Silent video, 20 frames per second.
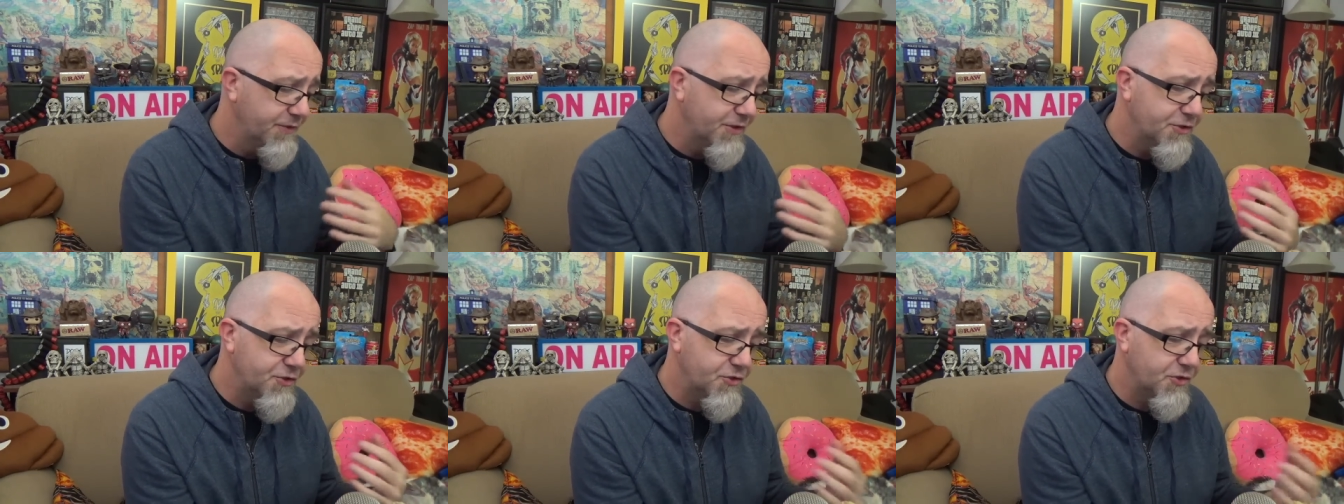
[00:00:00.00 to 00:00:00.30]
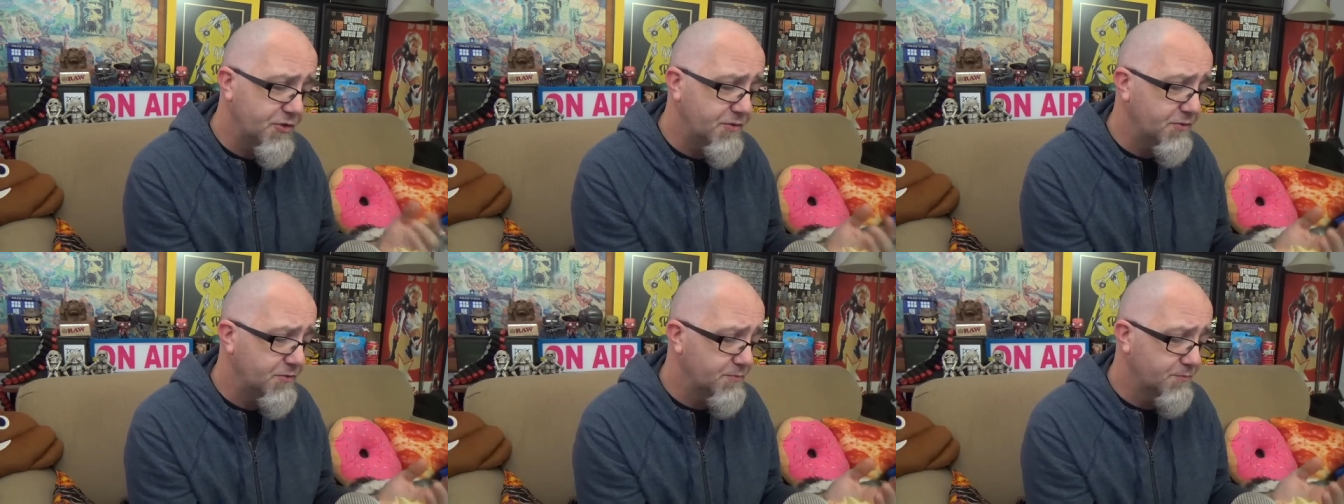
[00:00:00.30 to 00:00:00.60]
this
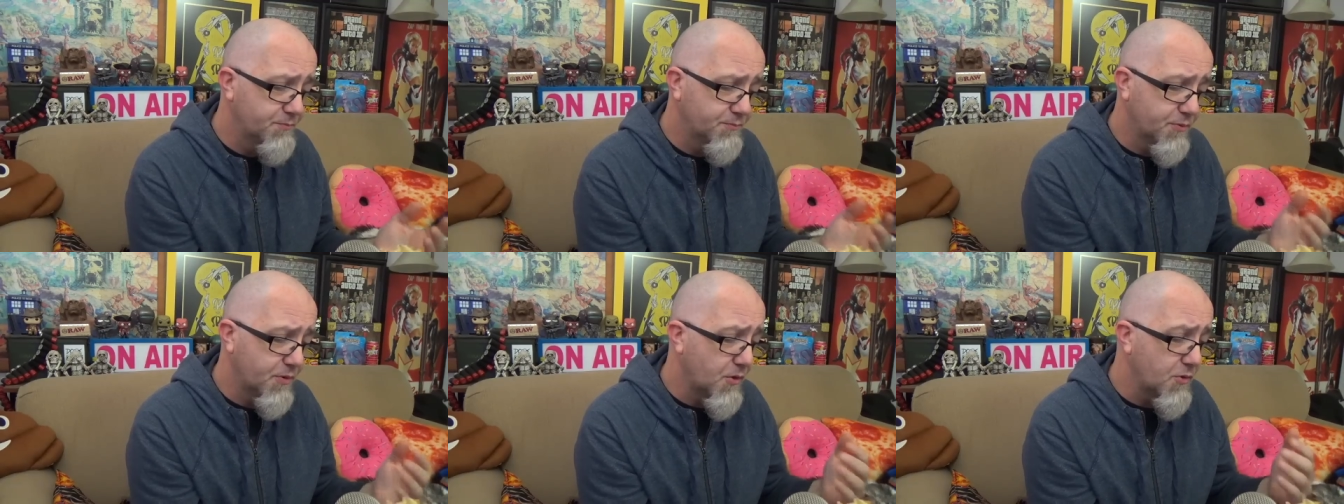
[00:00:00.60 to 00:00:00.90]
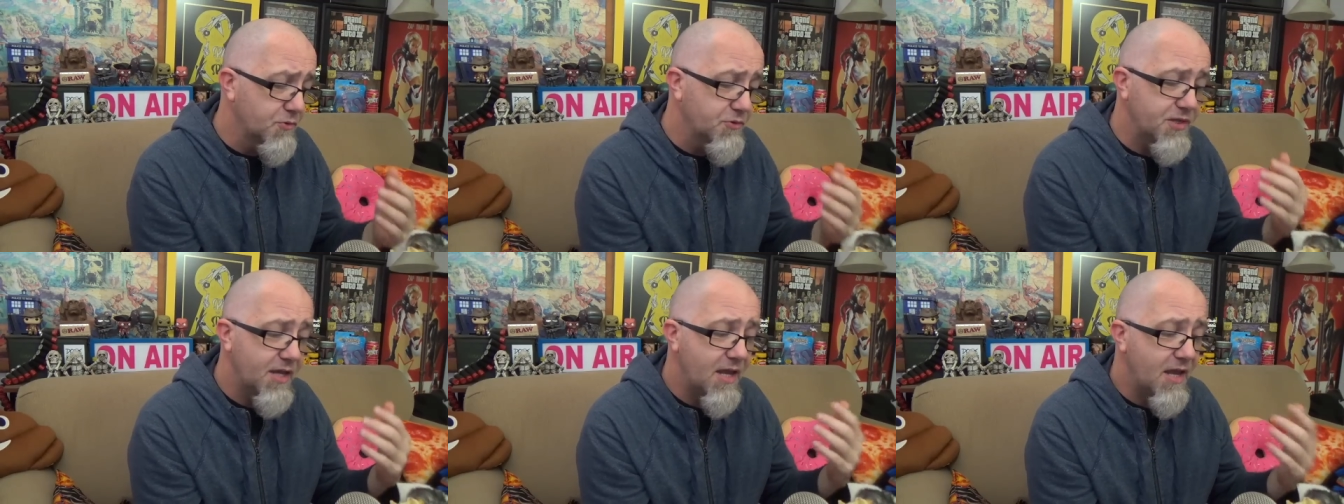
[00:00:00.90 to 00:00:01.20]
shouldn't
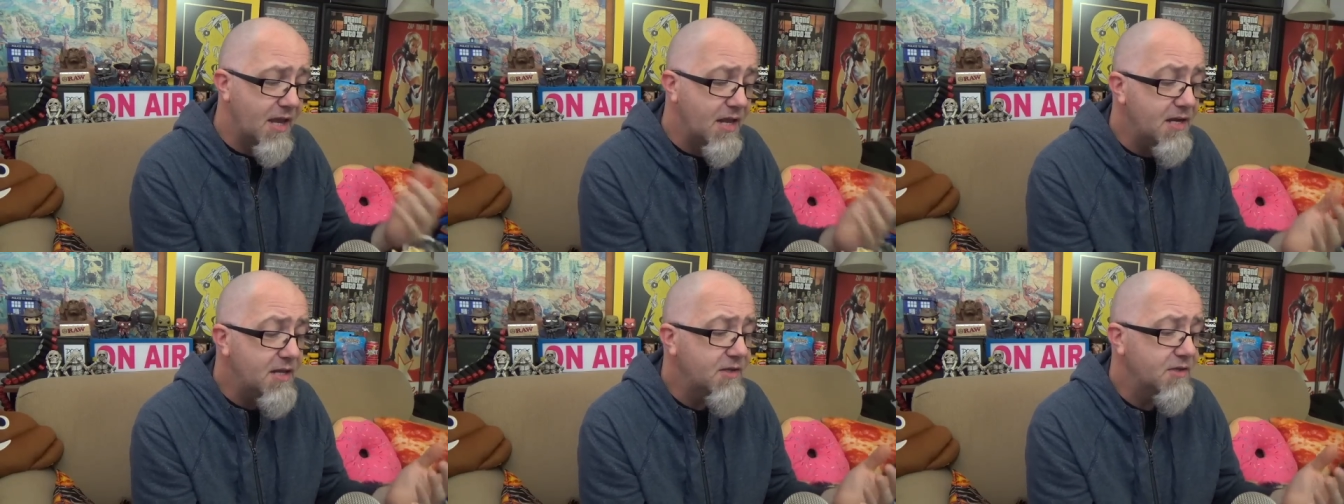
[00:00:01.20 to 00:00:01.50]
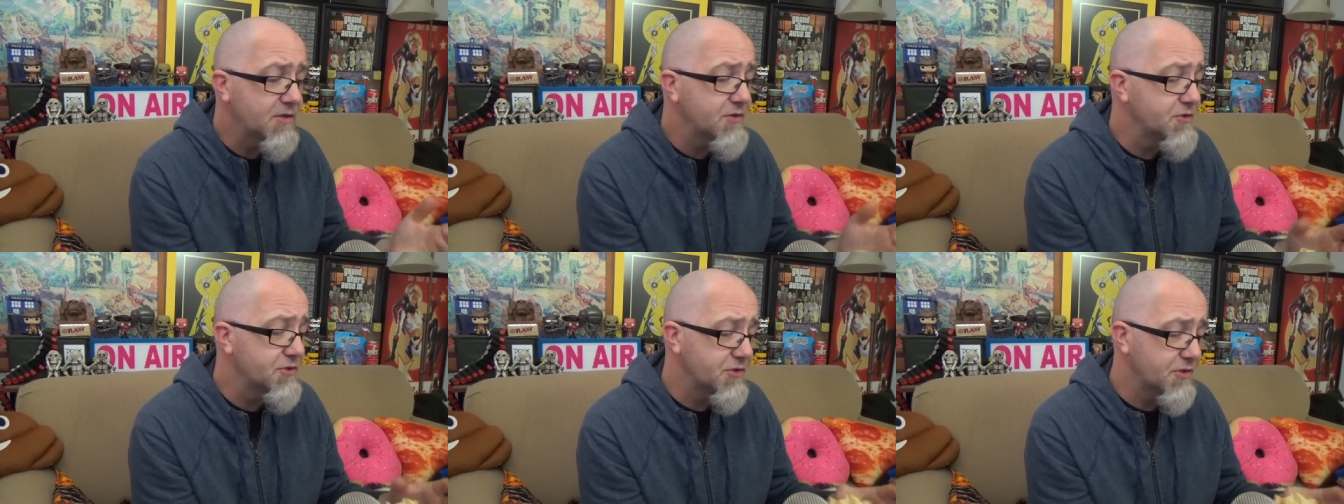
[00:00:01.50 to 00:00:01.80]
pose any
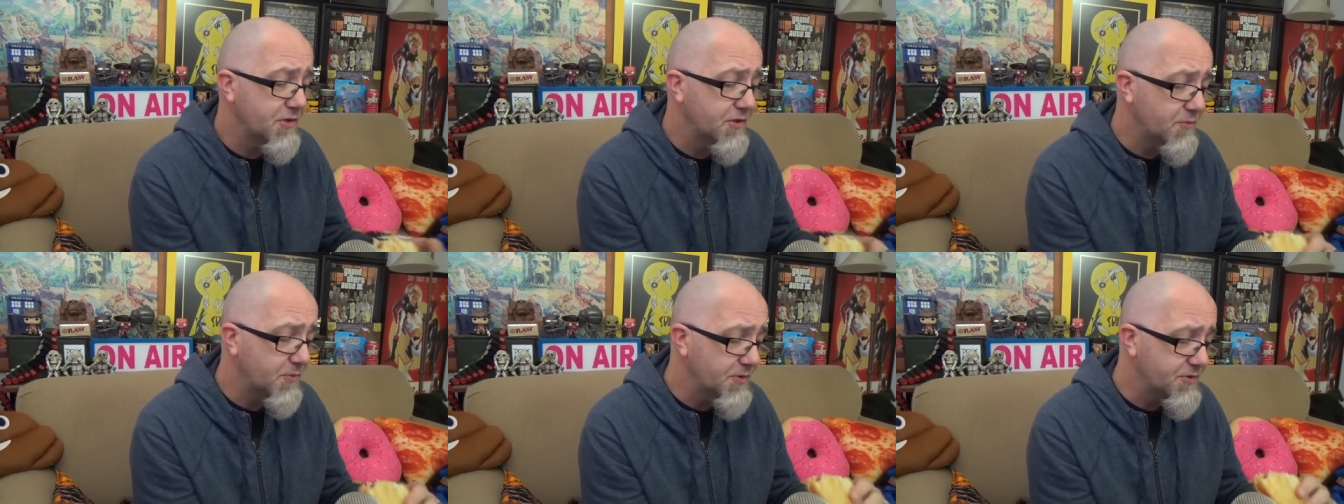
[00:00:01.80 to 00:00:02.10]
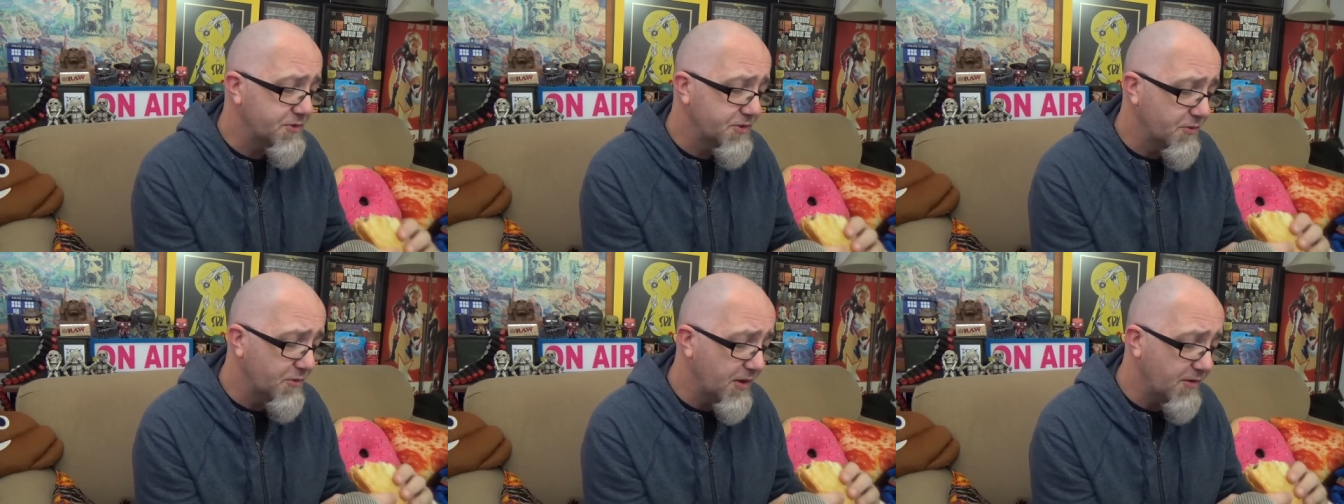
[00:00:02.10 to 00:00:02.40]
concern
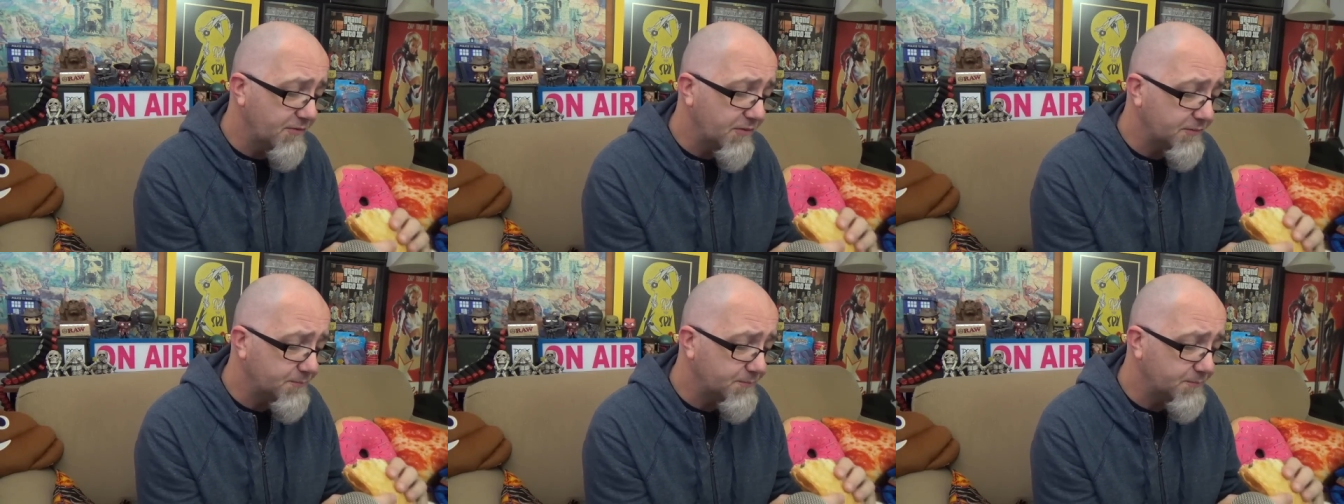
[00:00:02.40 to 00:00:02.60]
whatsoever.